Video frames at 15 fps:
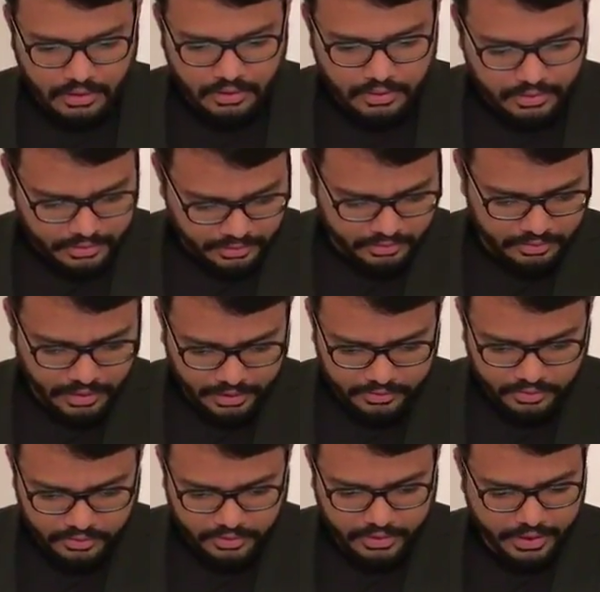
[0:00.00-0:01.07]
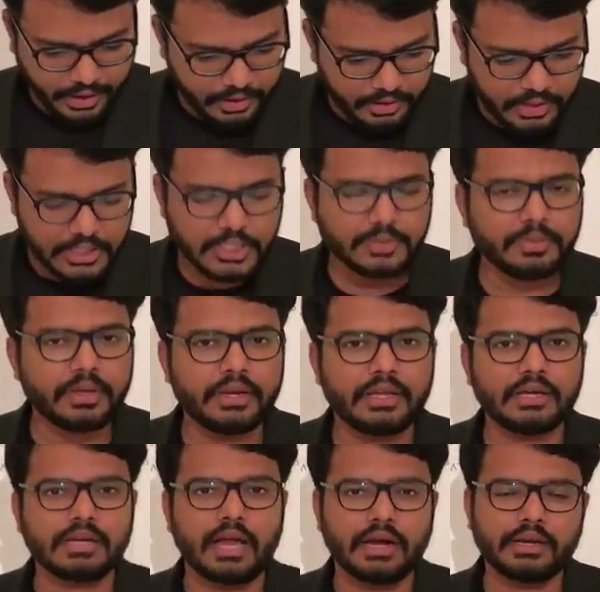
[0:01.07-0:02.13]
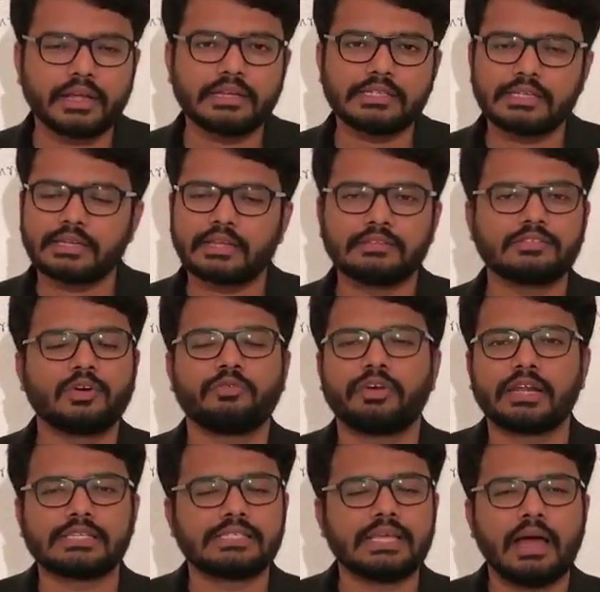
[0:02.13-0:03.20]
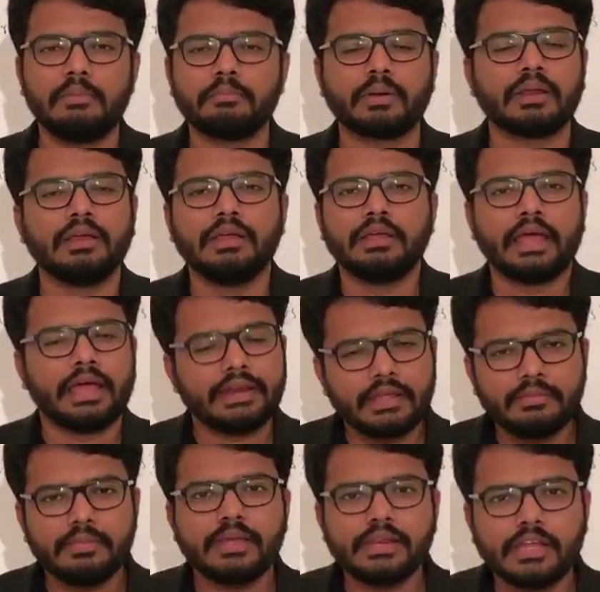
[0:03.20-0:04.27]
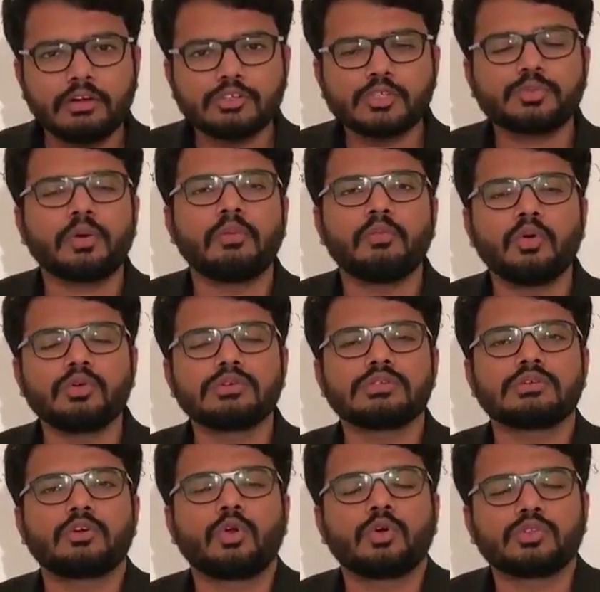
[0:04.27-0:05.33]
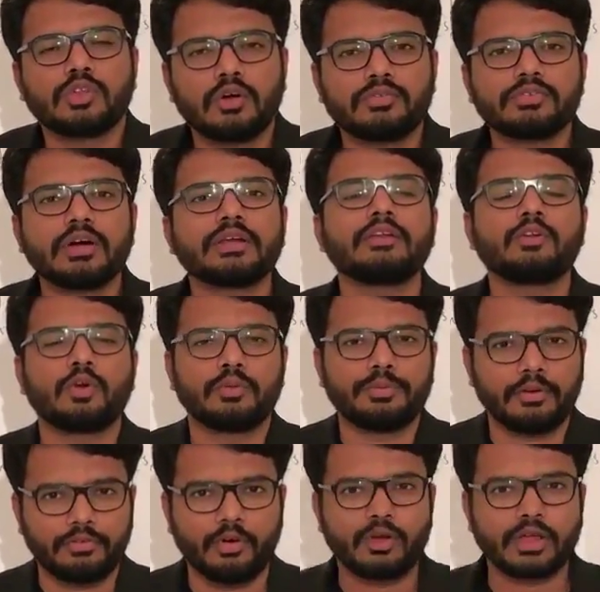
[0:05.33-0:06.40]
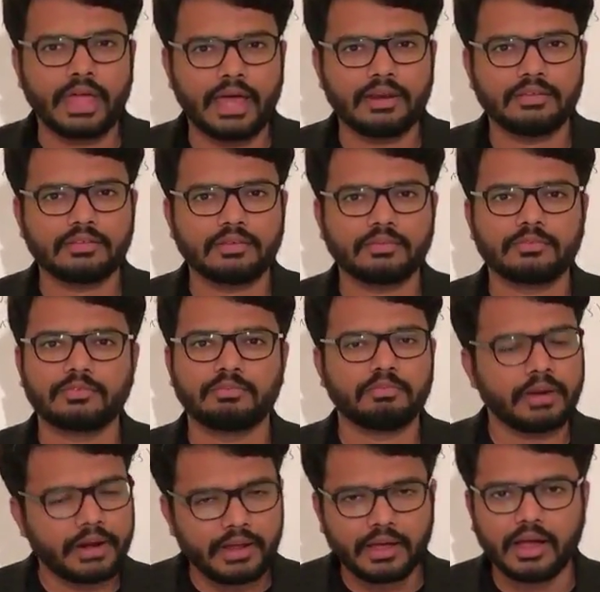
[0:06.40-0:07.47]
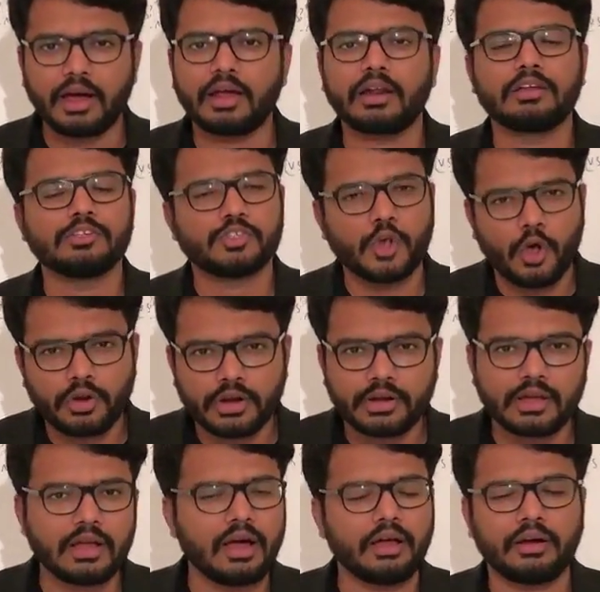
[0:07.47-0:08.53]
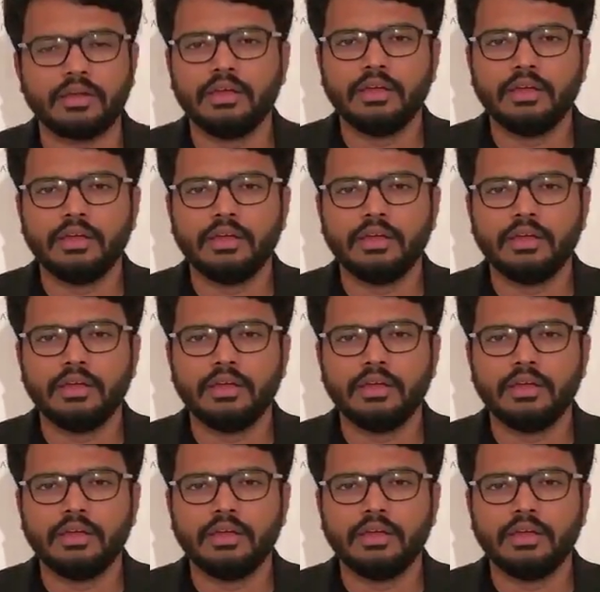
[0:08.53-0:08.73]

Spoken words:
Yes, as you said, enriched media contains it. So for example, any media which promotes growth of certain group of organisms, blood agar, chocolate agar,